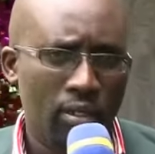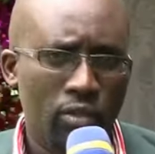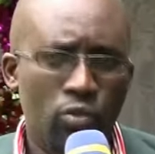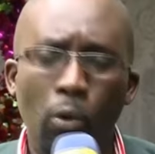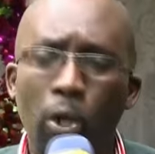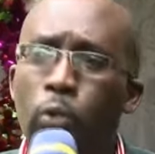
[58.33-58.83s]

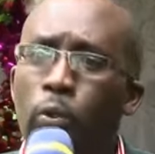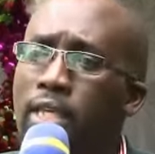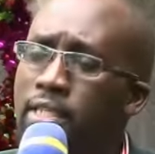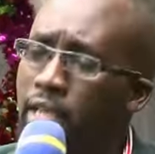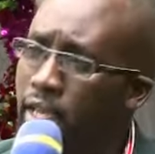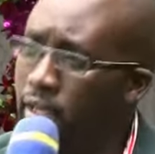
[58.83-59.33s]
So what we are
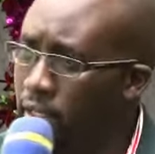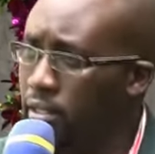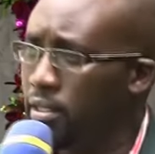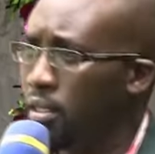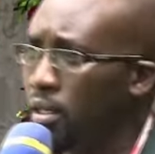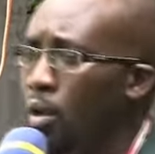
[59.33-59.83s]
saying
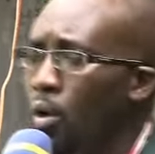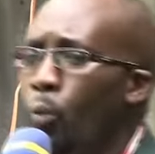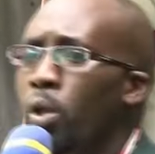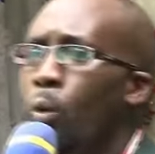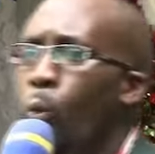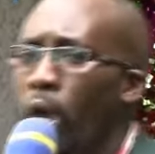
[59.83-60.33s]
is,
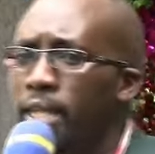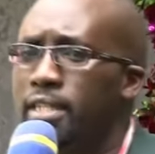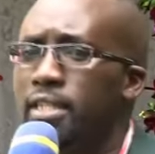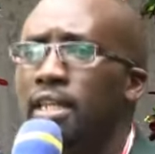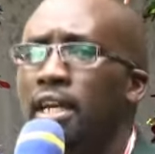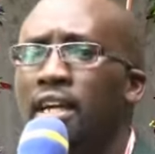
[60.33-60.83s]
we
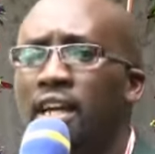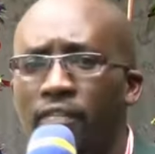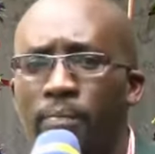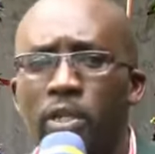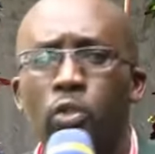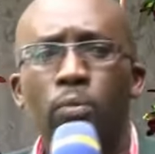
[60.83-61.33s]
want the
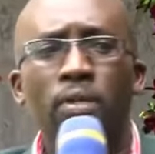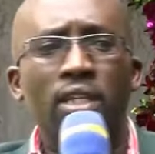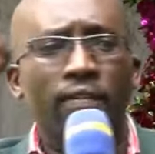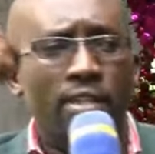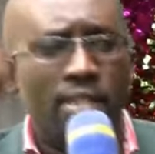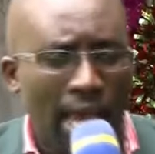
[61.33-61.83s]
government to be
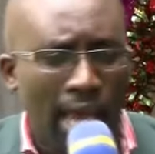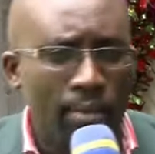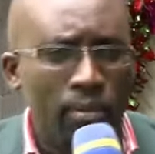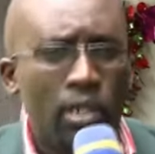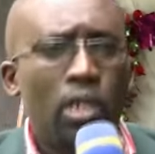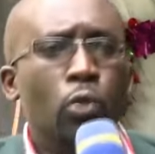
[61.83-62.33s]
given
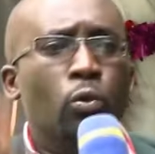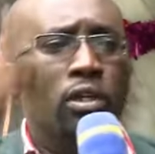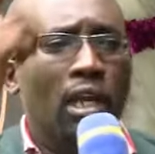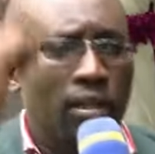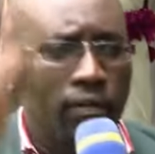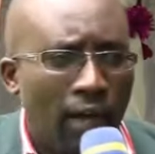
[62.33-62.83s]
time to
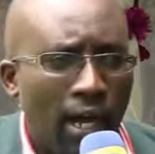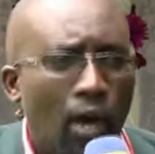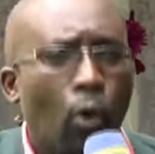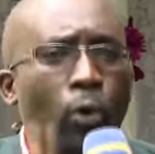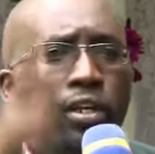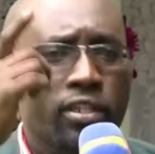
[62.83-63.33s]
deliver
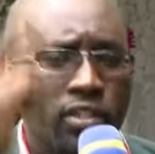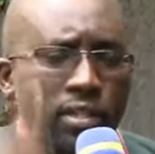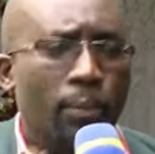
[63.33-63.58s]
on its